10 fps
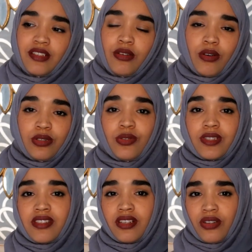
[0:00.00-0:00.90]
go to a
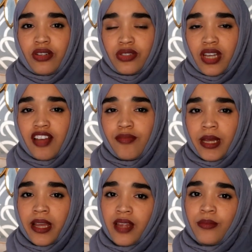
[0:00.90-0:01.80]
salon to have
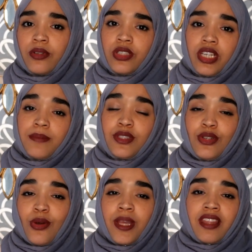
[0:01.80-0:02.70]
my eyebrow shaped,
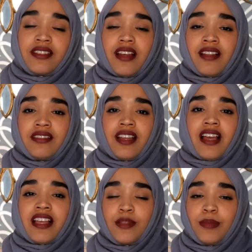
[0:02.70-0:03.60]
knowing that Allah has